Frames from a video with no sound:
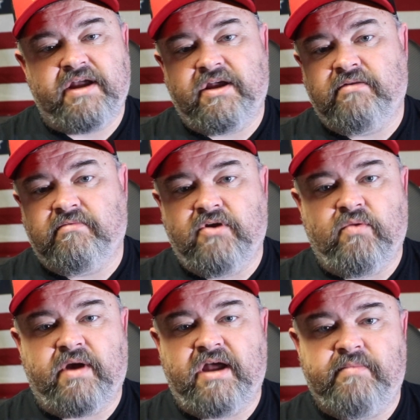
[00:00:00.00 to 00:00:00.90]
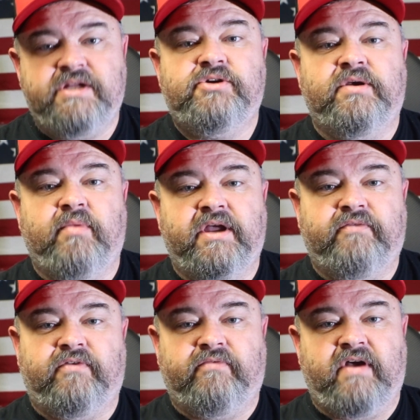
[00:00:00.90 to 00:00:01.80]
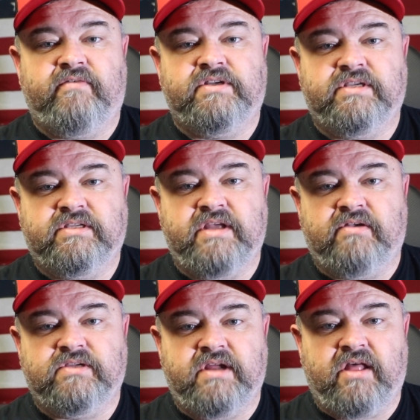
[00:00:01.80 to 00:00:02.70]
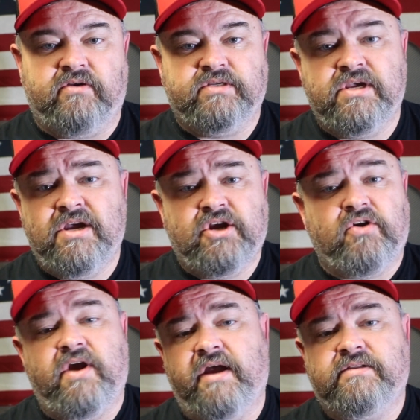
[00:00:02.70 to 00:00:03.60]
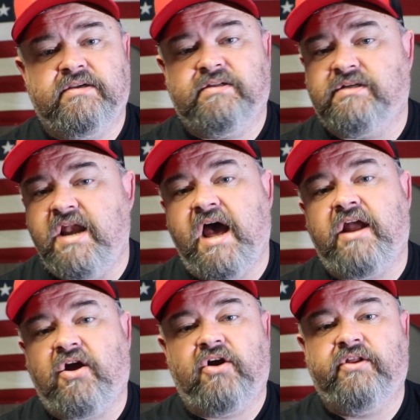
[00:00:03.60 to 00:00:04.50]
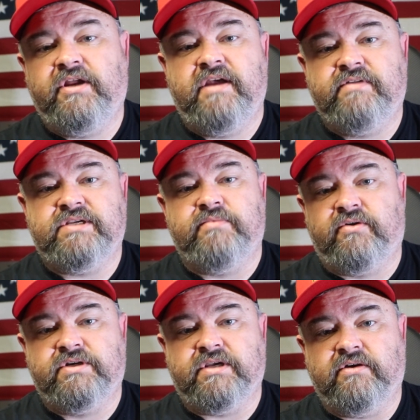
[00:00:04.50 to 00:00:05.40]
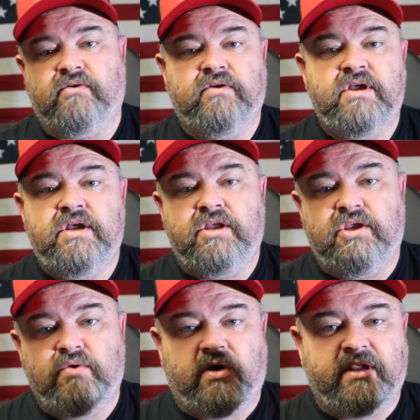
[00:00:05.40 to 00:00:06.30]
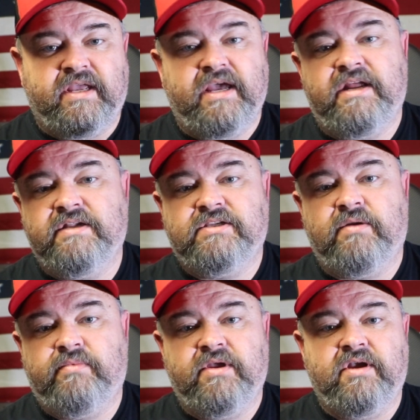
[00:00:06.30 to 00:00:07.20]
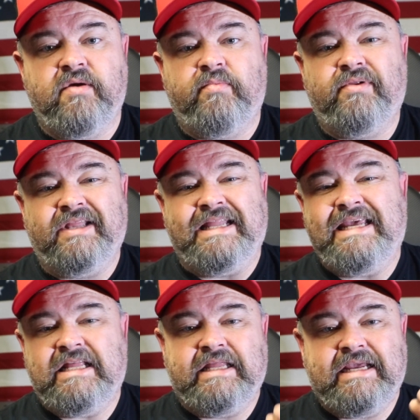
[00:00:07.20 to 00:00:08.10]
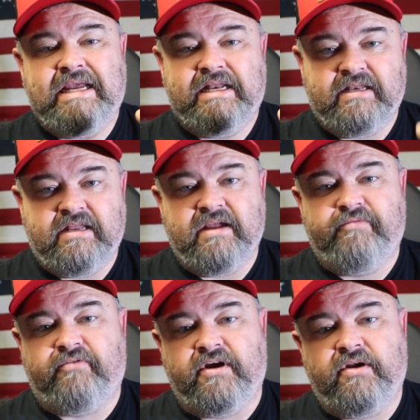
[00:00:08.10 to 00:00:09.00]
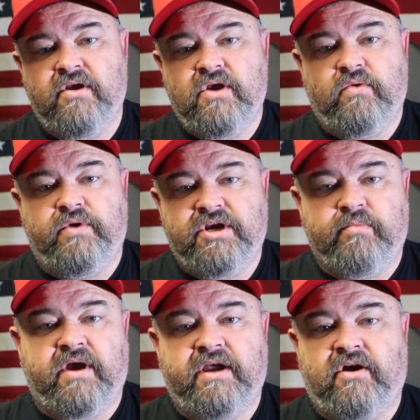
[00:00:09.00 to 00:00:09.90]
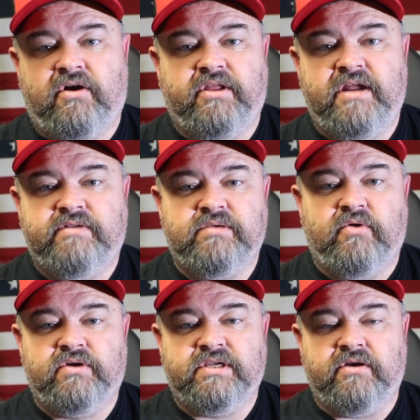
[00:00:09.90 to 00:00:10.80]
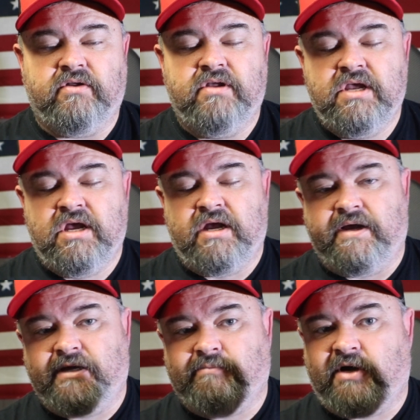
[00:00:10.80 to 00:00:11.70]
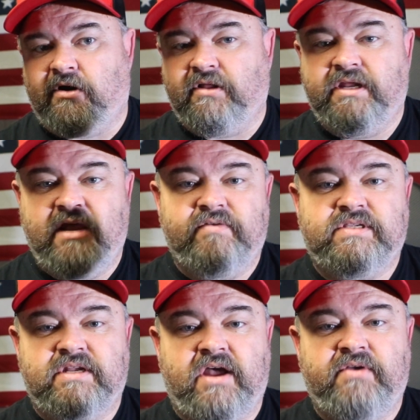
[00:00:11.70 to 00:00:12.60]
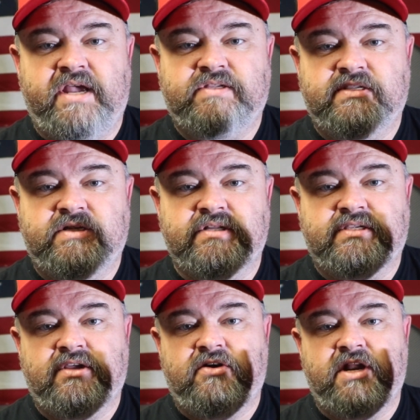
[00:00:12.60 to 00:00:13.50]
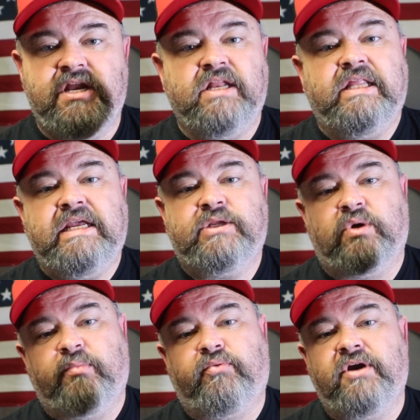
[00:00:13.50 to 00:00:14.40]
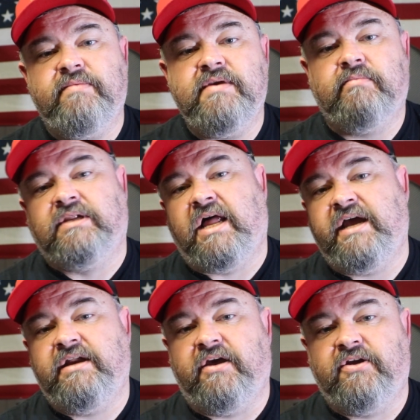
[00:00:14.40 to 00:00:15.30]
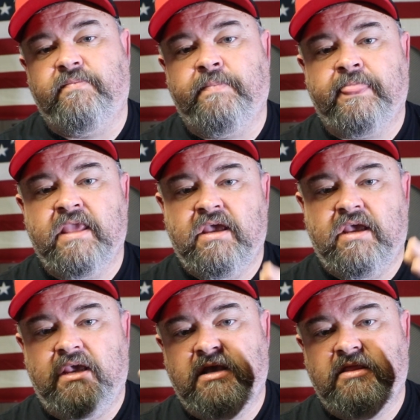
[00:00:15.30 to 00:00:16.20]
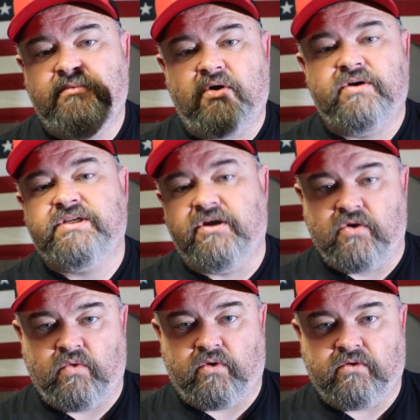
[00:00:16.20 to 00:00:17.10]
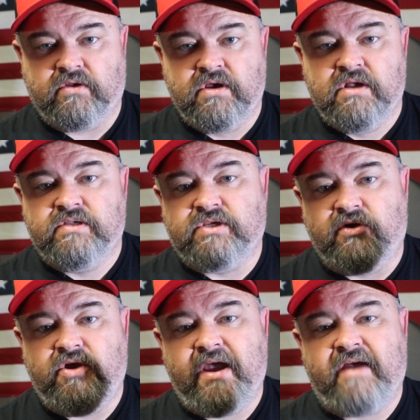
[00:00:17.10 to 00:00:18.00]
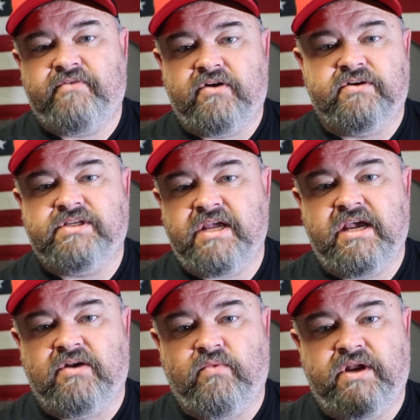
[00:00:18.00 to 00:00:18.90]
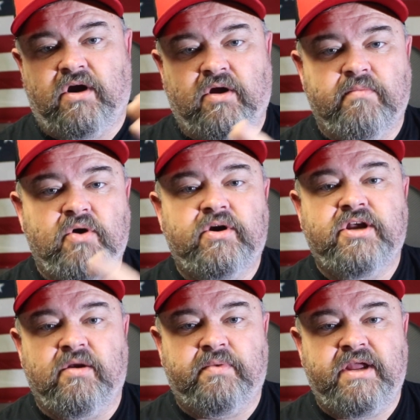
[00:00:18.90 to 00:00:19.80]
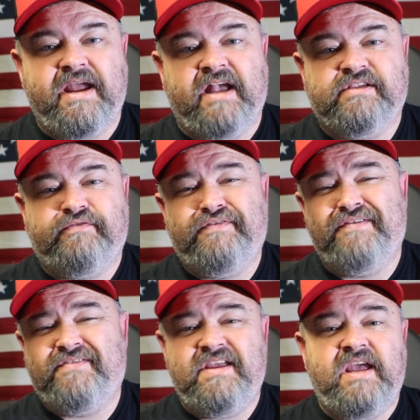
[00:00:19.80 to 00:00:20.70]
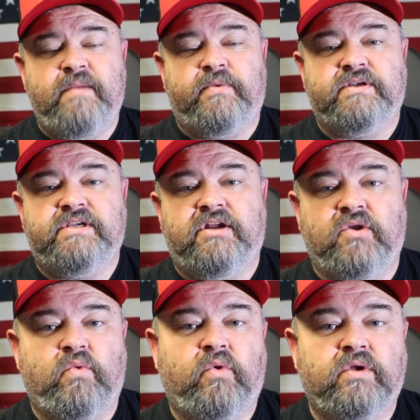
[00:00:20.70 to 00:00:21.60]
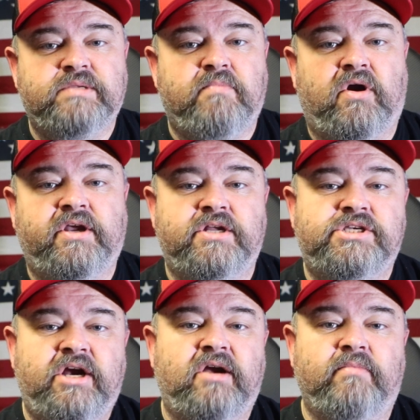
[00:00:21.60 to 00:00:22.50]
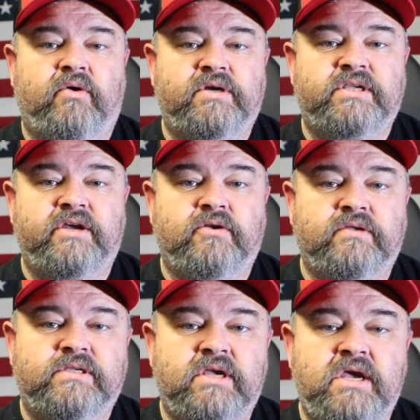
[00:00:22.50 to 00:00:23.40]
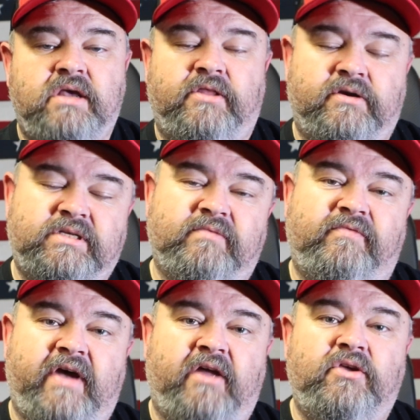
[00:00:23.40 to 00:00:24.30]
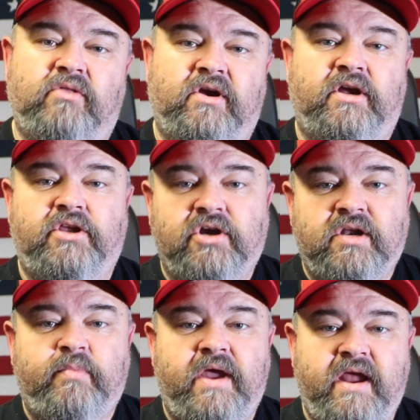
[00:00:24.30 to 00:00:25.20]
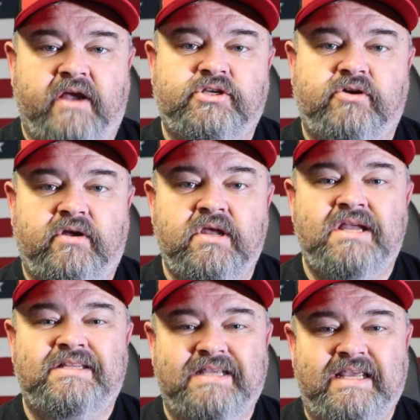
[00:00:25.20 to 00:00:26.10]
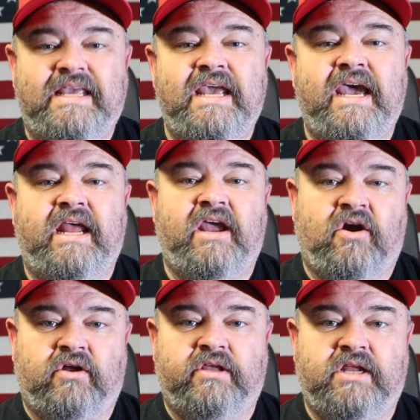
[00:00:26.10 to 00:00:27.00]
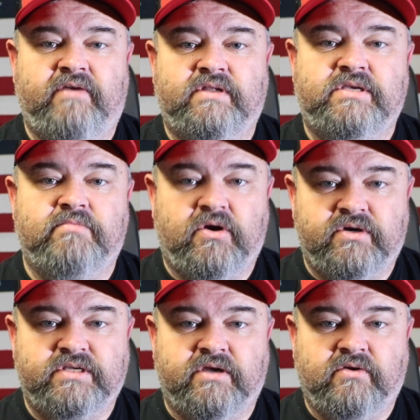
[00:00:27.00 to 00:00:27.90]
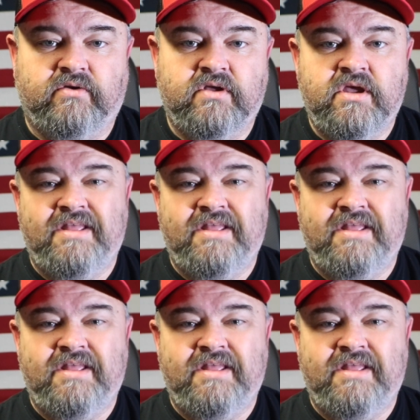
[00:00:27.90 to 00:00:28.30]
can go buy a metric bike for $5,000 or $6,000. Correct. It's not a Harley Davidson motorcycle. You are getting something completely different when you're buying a Harley Davidson motorcycle. Harley Davidson nowadays is considered an elite or a premium line item in the motorcycle world. So you have to understand, when our motor company has 58% of the world's market share in motorcycles, there's some value there and you're going to pay extra to get a Harley Davidson motorcycle.